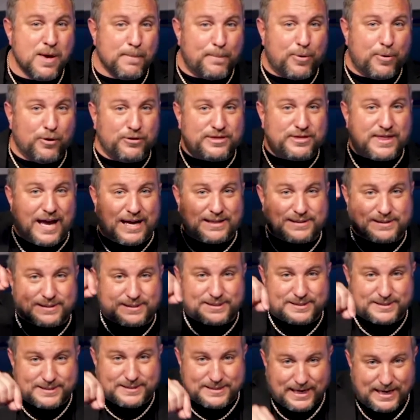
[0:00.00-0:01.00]
Put that
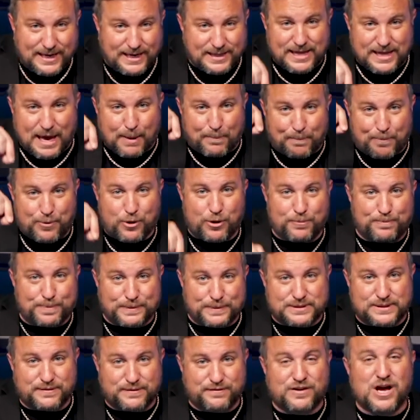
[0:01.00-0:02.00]
seed, that
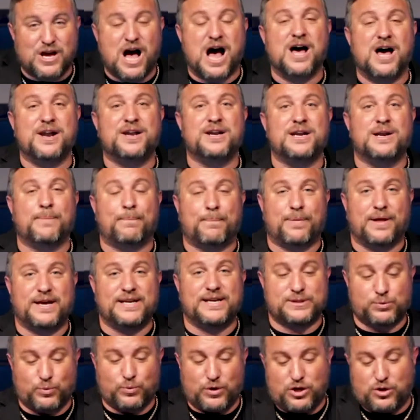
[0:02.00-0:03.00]
purpose of God, in a
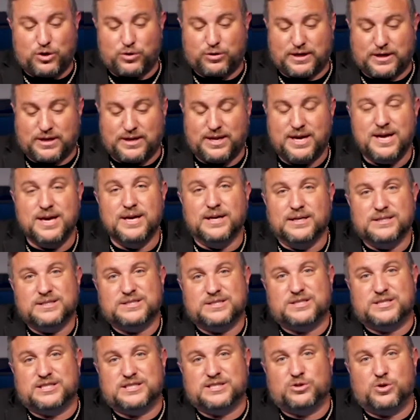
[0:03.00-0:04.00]
place where you can
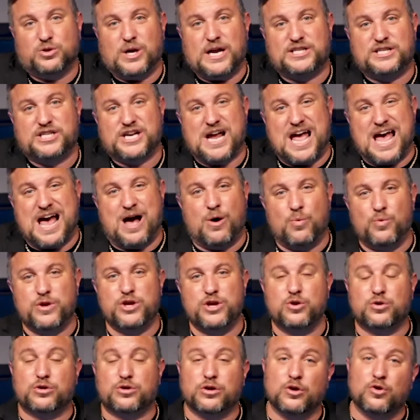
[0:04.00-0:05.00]
stretch out, where
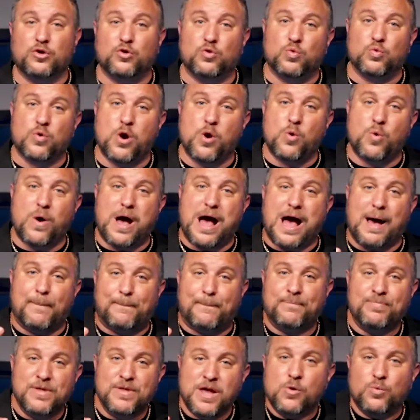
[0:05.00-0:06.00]
you can grow
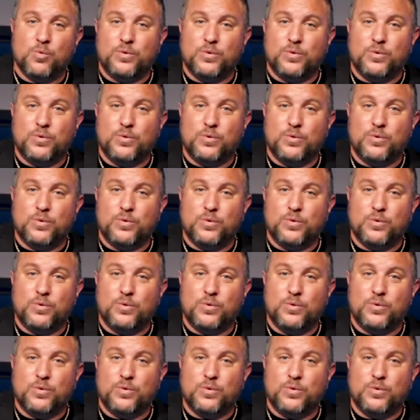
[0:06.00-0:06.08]
up,